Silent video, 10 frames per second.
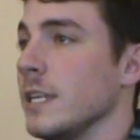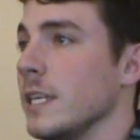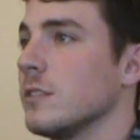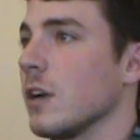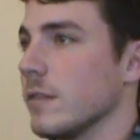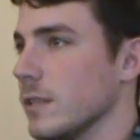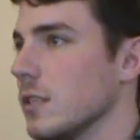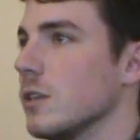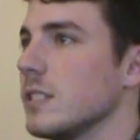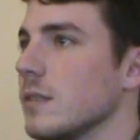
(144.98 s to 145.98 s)
Uh, East Hartford.
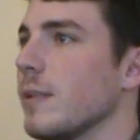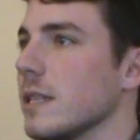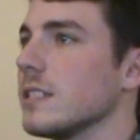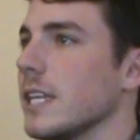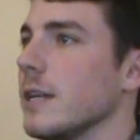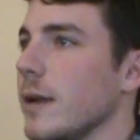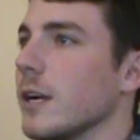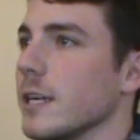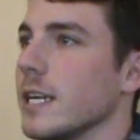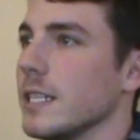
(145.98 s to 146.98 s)
So it's about the same
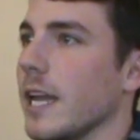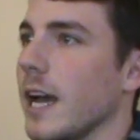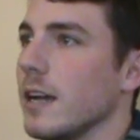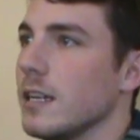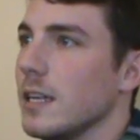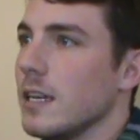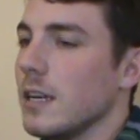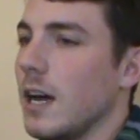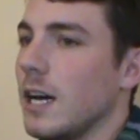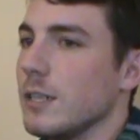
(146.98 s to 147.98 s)
area, yeah.
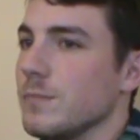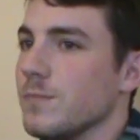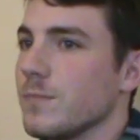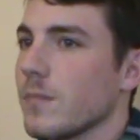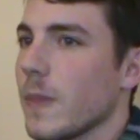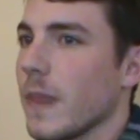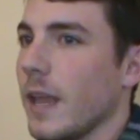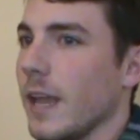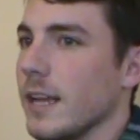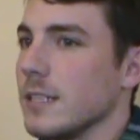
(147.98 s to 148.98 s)
Um,
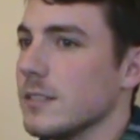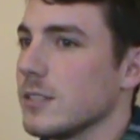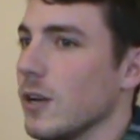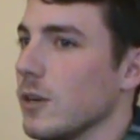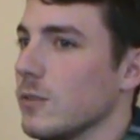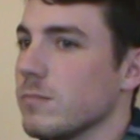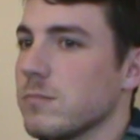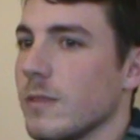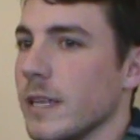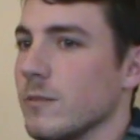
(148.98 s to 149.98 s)
and so,
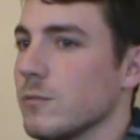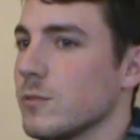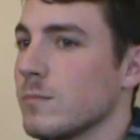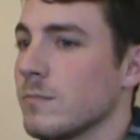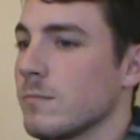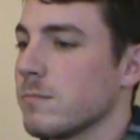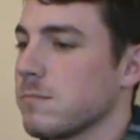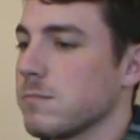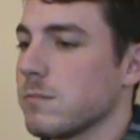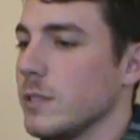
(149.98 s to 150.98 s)
and
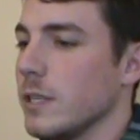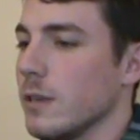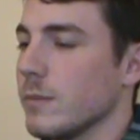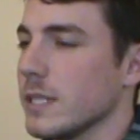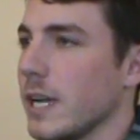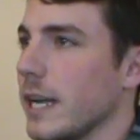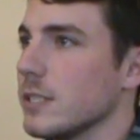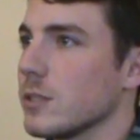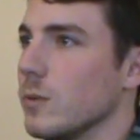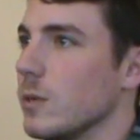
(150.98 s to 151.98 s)
you know, went to high
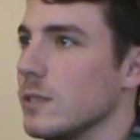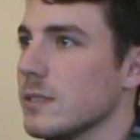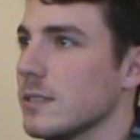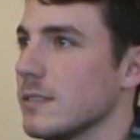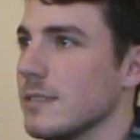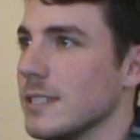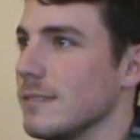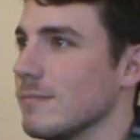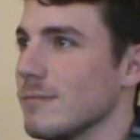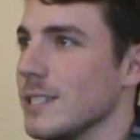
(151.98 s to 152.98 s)
school,
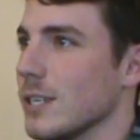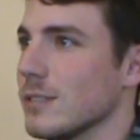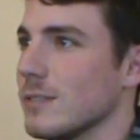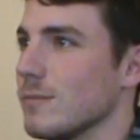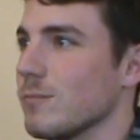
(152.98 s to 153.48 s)
did, you know,